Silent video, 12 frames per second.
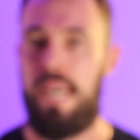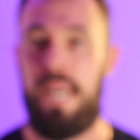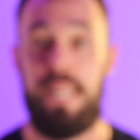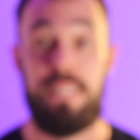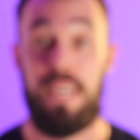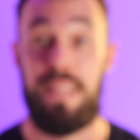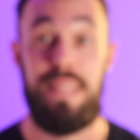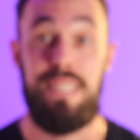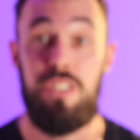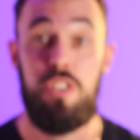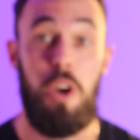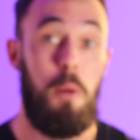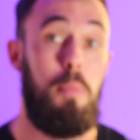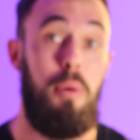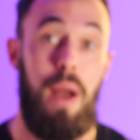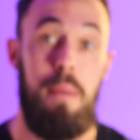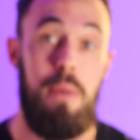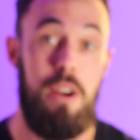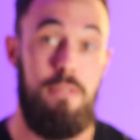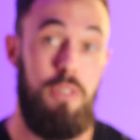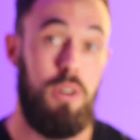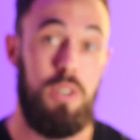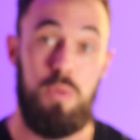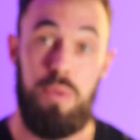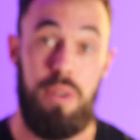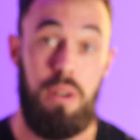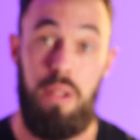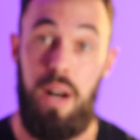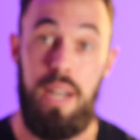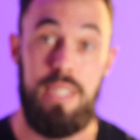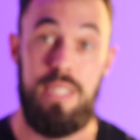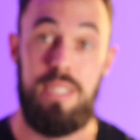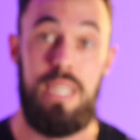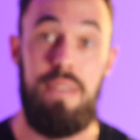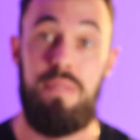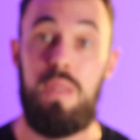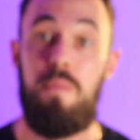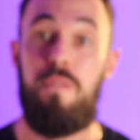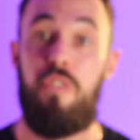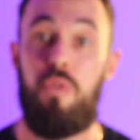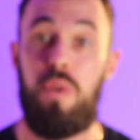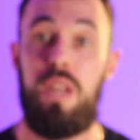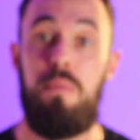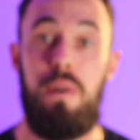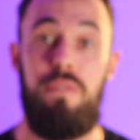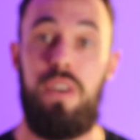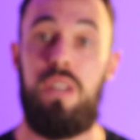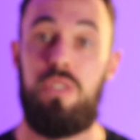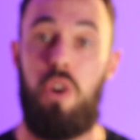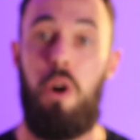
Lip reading: And it's like, this is our primary focus with our clients, is giving them freedom and fitness.